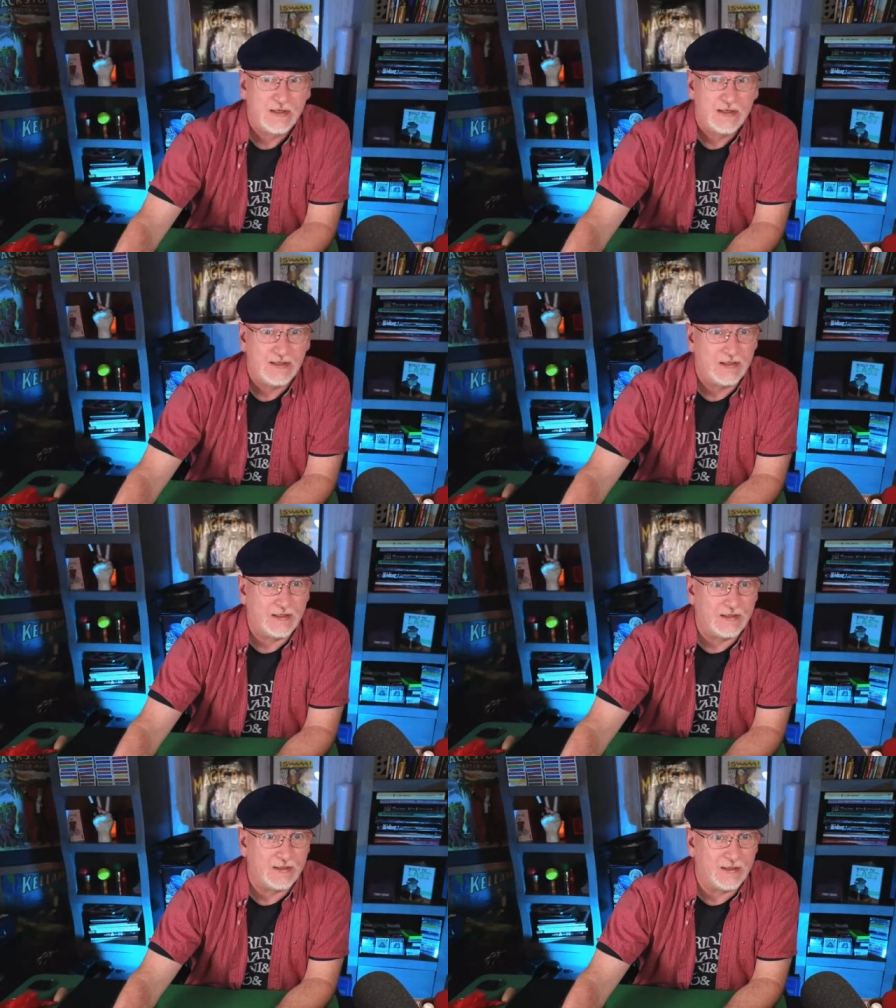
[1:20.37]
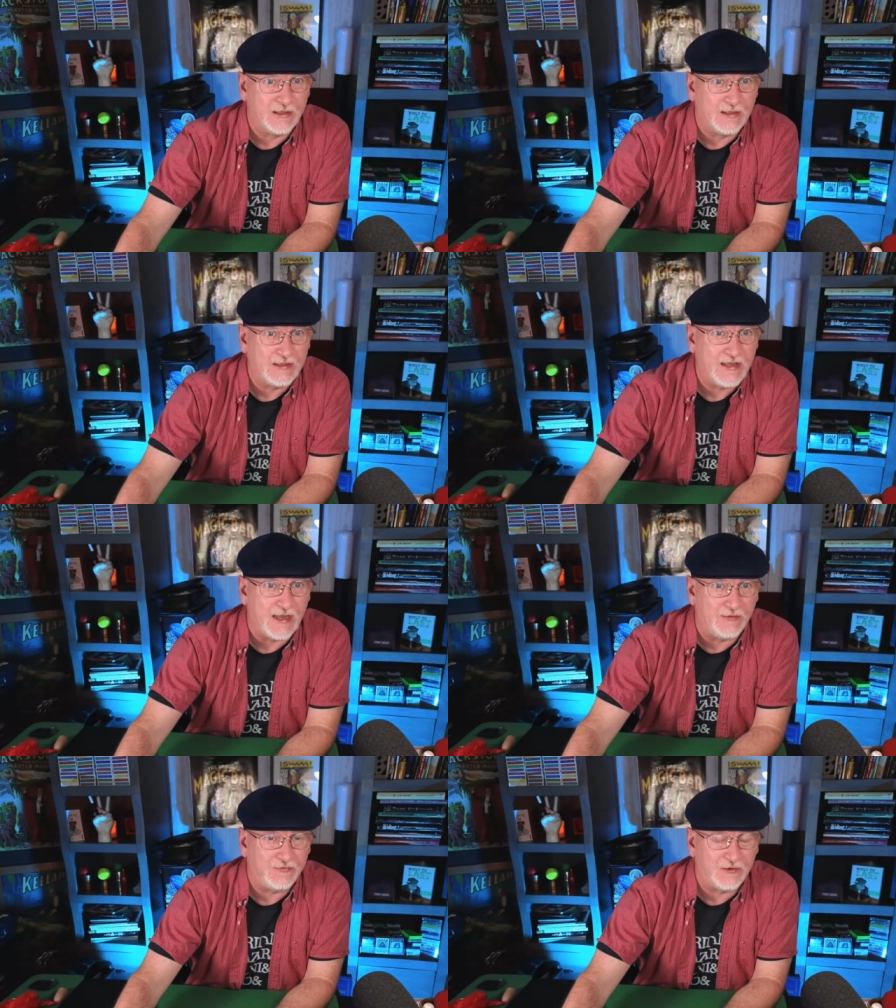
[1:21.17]
And uh,
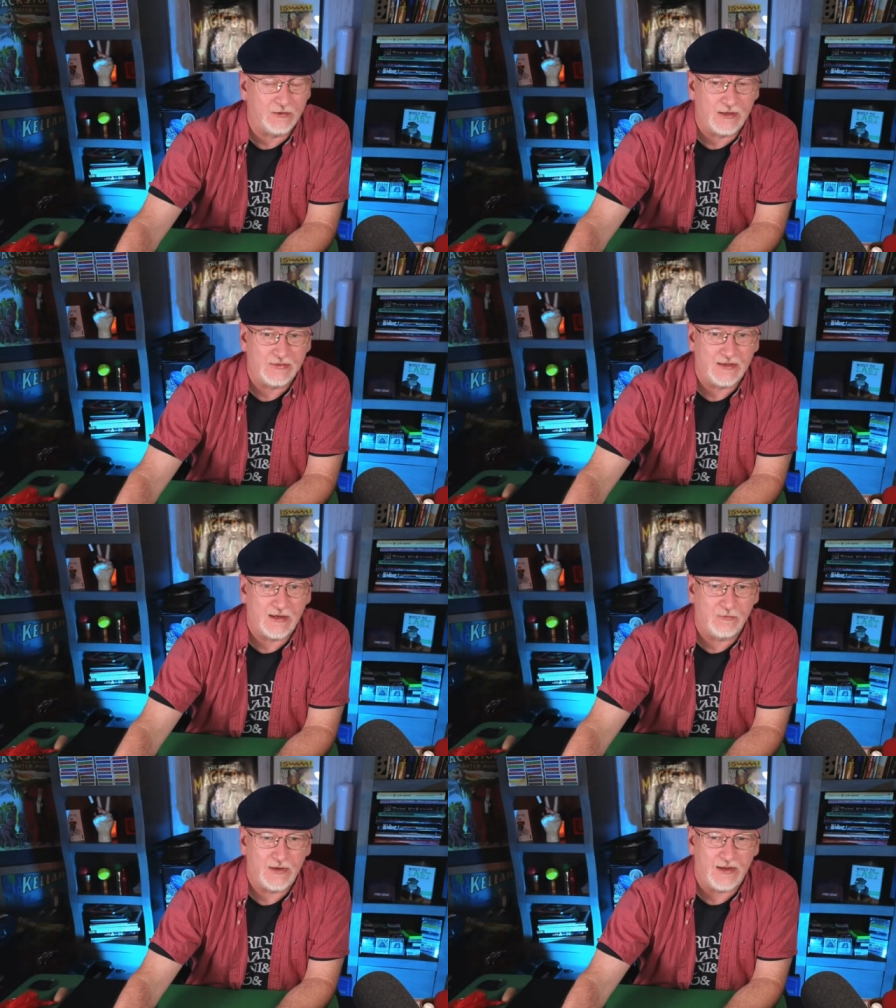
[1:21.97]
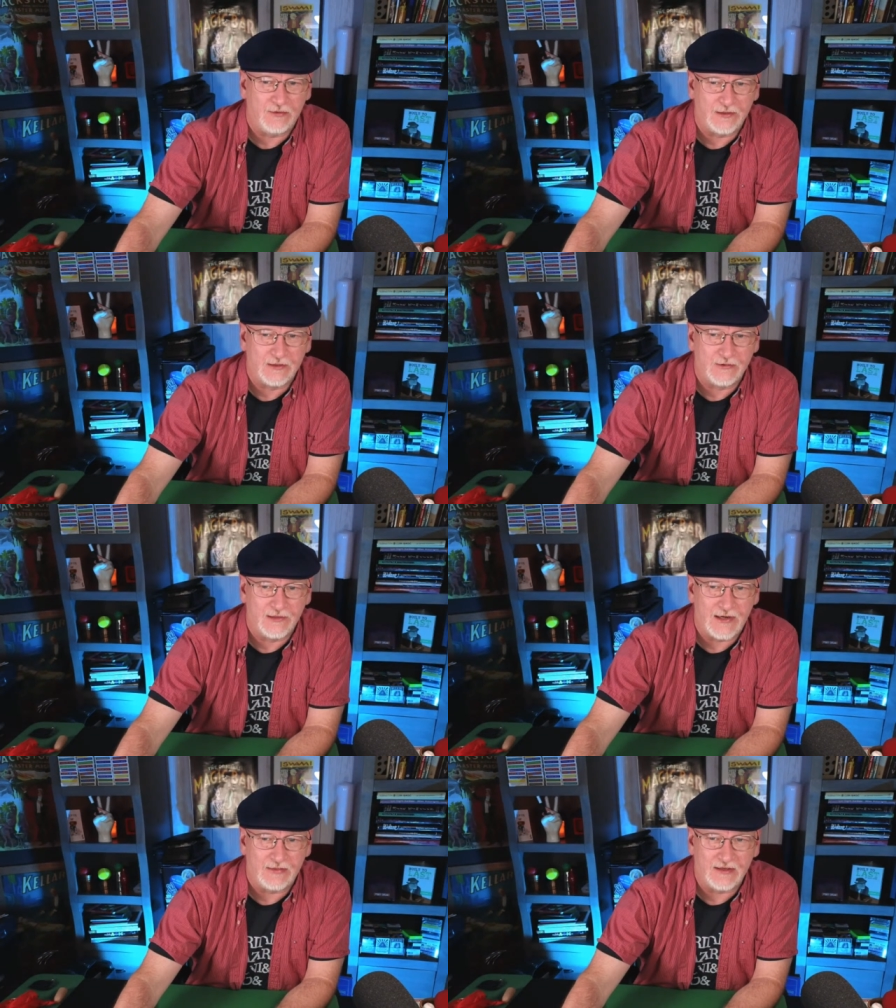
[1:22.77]
yeah, so I thought, well, you know, a
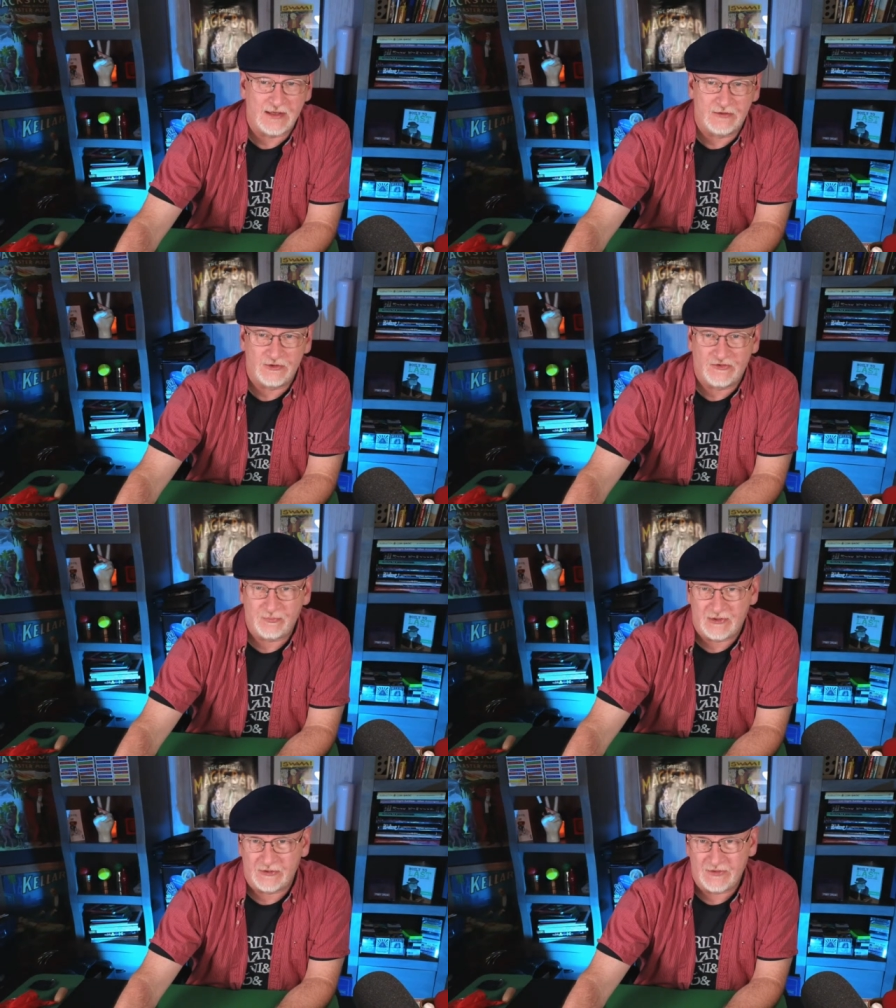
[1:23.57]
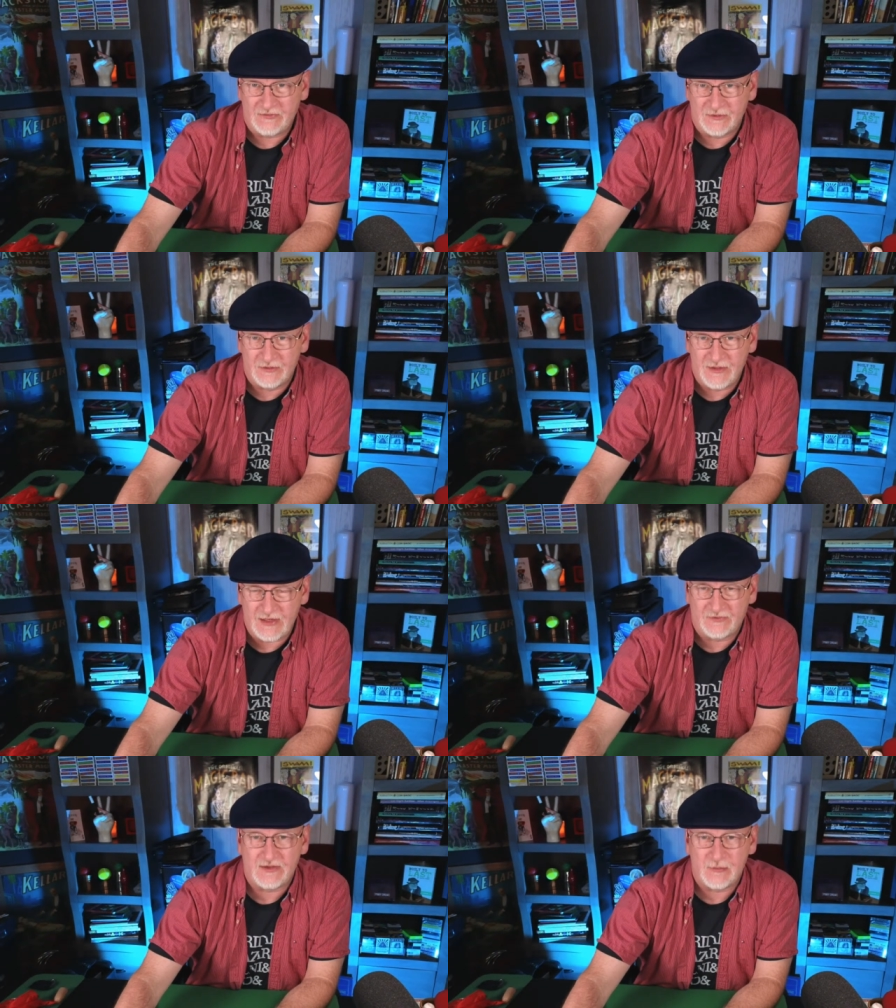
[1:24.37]
lot of the kindred spirits, and
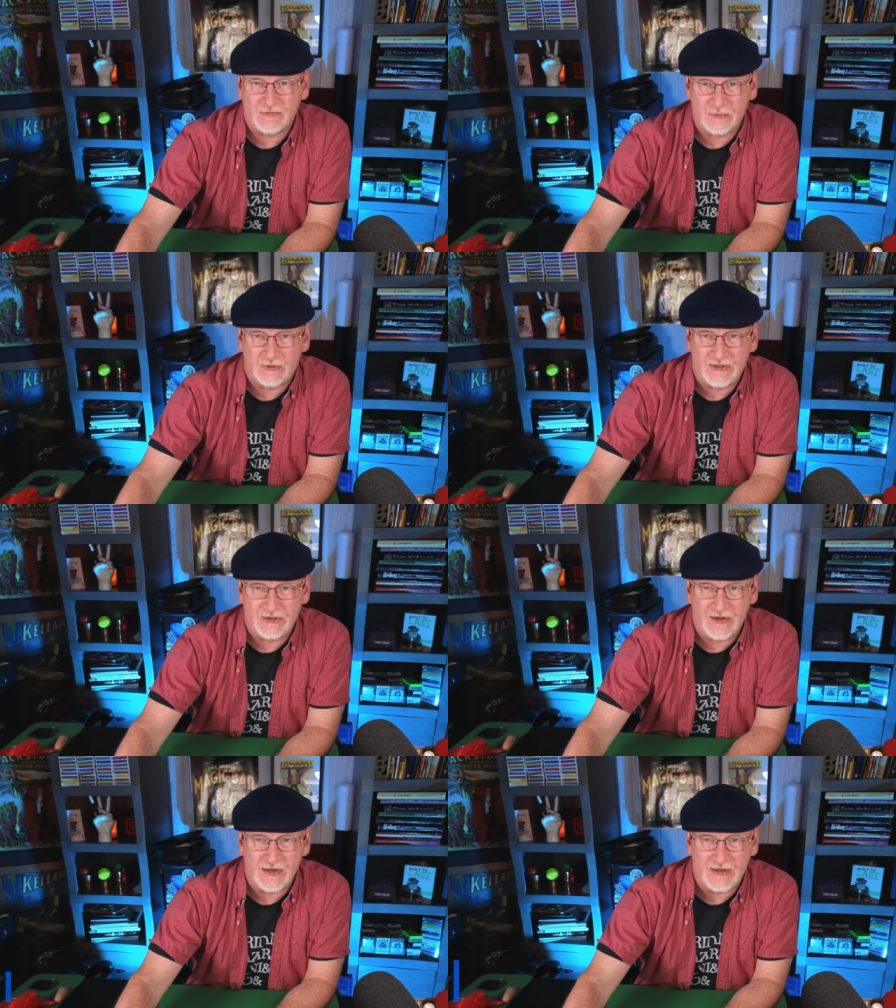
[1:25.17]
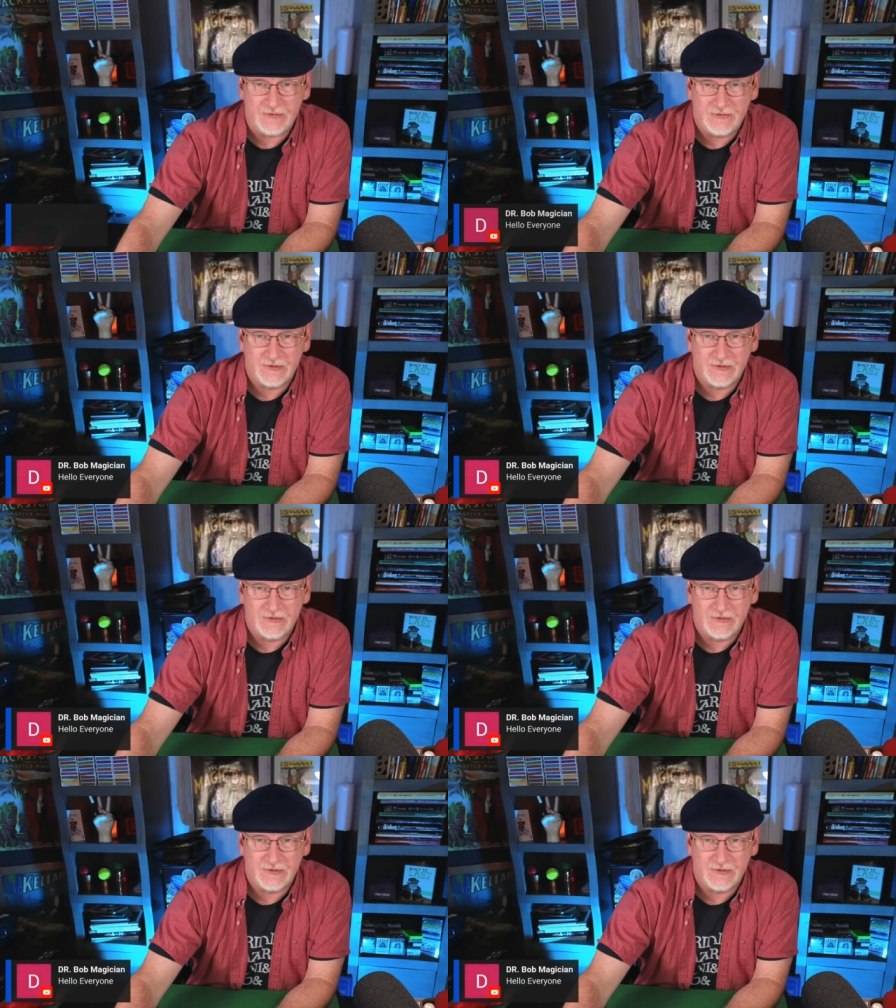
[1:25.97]
hey, some of them are here now.